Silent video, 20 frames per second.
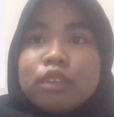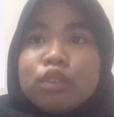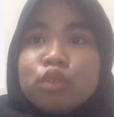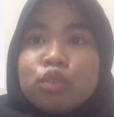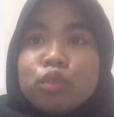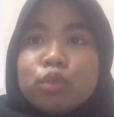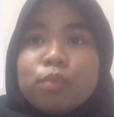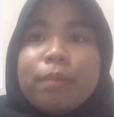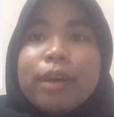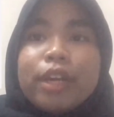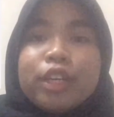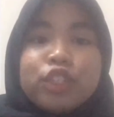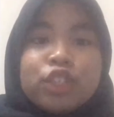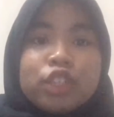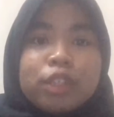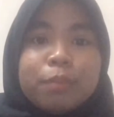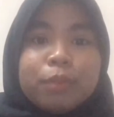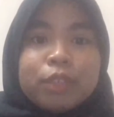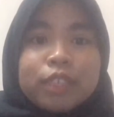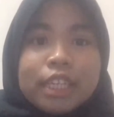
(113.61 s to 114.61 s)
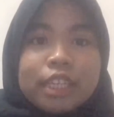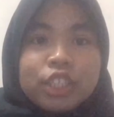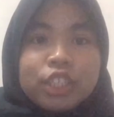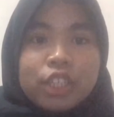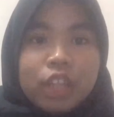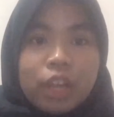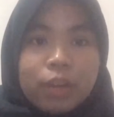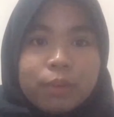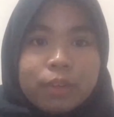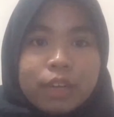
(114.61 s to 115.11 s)
to measure
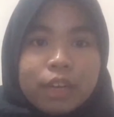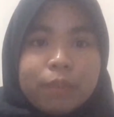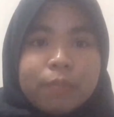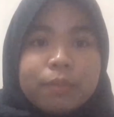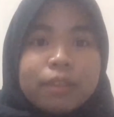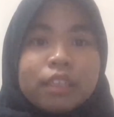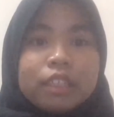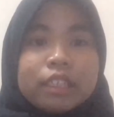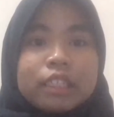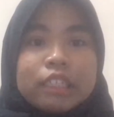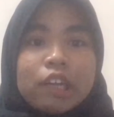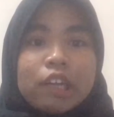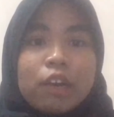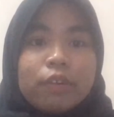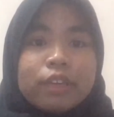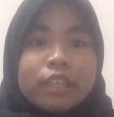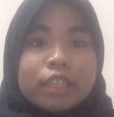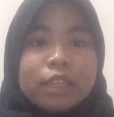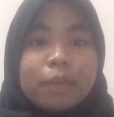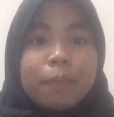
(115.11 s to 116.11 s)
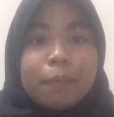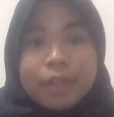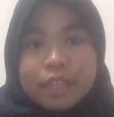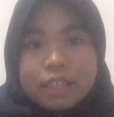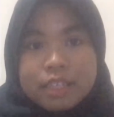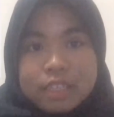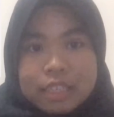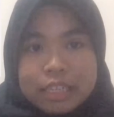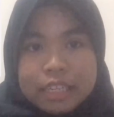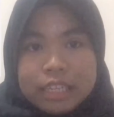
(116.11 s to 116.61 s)
potential outcome around a
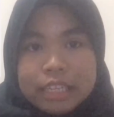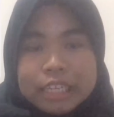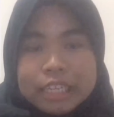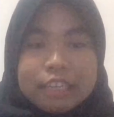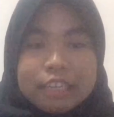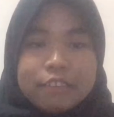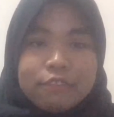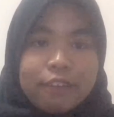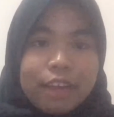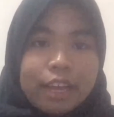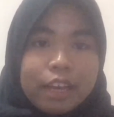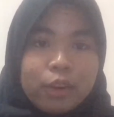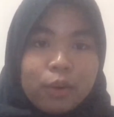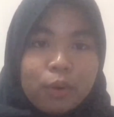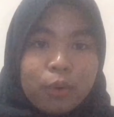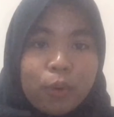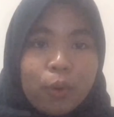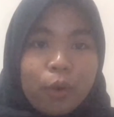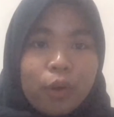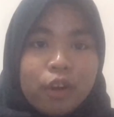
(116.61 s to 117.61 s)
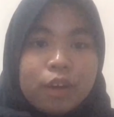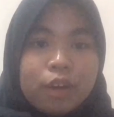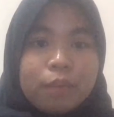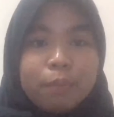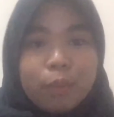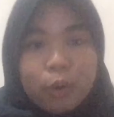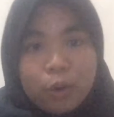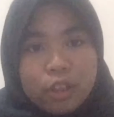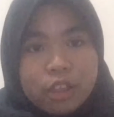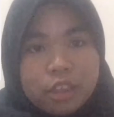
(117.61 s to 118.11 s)
person, event, or
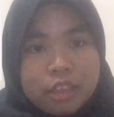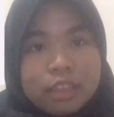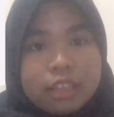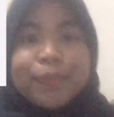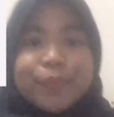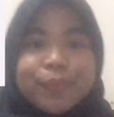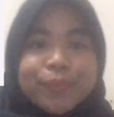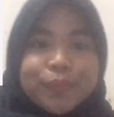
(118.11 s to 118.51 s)
both.